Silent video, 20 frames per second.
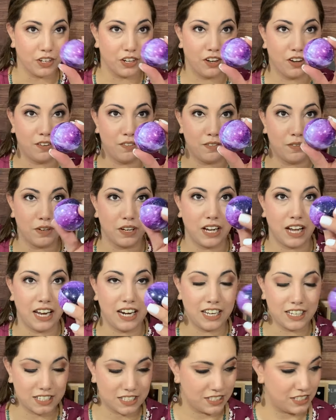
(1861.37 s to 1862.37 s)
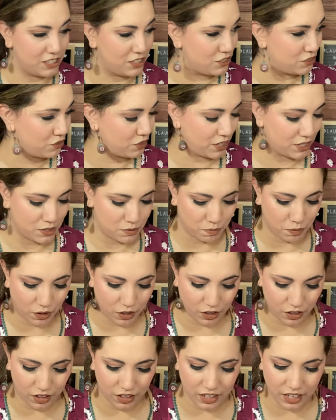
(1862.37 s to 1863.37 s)
go, Galaxy Stress
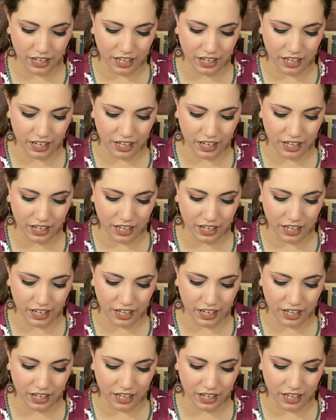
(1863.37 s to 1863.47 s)
Ball.